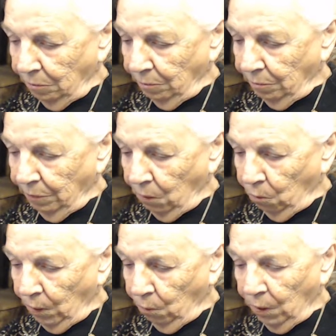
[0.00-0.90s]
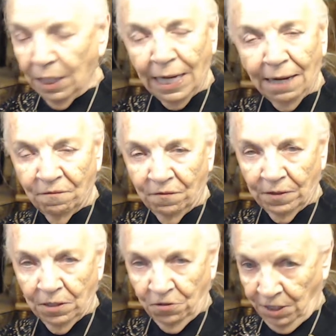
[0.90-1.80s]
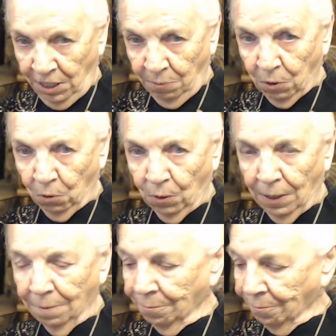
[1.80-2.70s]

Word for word: but we will have a Sunday program